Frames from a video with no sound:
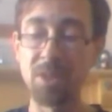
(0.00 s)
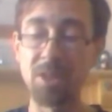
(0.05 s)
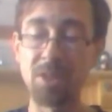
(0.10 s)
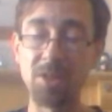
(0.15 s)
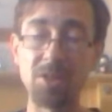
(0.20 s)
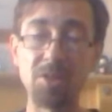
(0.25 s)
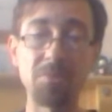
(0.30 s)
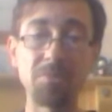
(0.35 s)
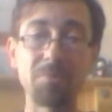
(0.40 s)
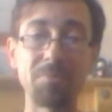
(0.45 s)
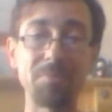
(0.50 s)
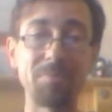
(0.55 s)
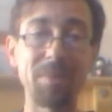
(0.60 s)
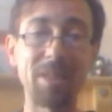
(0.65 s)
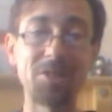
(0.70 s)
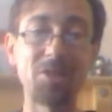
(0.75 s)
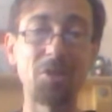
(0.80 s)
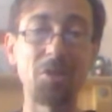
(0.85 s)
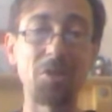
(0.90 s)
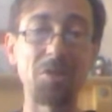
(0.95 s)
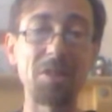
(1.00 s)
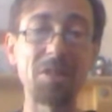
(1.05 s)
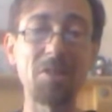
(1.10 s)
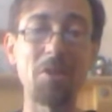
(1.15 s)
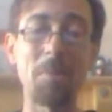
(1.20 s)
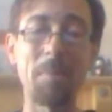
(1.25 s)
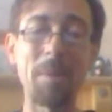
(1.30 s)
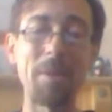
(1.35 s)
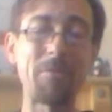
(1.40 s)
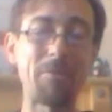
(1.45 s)
So that's good. It's
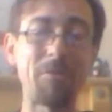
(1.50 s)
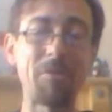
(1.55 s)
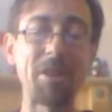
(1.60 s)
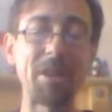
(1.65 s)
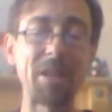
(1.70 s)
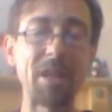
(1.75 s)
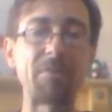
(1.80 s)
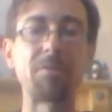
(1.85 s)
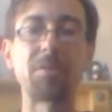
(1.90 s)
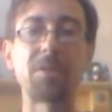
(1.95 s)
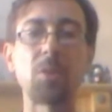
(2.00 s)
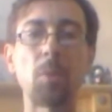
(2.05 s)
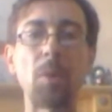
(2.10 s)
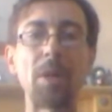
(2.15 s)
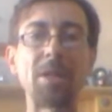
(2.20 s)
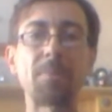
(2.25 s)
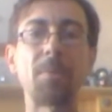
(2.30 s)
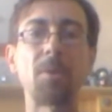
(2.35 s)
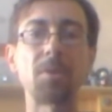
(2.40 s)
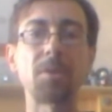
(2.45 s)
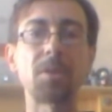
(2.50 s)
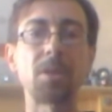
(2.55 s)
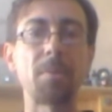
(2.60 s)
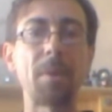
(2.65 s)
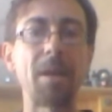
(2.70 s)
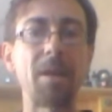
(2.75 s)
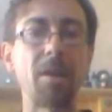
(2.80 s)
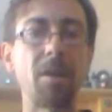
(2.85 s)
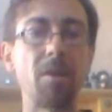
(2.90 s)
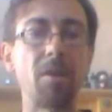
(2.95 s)
got about three different sweet spots
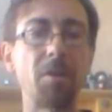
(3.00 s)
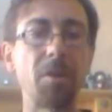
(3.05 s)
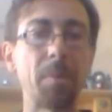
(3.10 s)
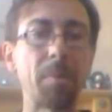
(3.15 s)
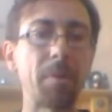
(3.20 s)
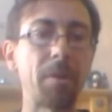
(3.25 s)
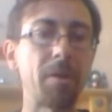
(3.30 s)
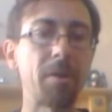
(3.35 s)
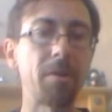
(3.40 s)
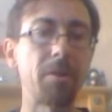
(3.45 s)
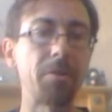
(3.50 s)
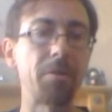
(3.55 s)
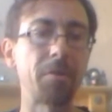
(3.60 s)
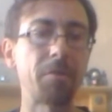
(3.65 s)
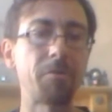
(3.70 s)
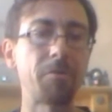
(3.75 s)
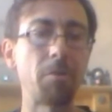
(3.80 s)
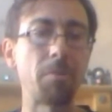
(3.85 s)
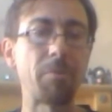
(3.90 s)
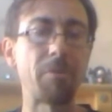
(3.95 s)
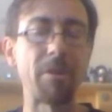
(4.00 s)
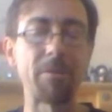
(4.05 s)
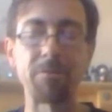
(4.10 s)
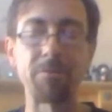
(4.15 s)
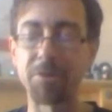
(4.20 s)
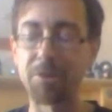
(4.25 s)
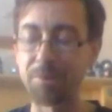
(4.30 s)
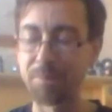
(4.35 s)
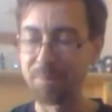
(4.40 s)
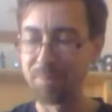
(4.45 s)
depending on your fruit
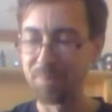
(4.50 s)
preference.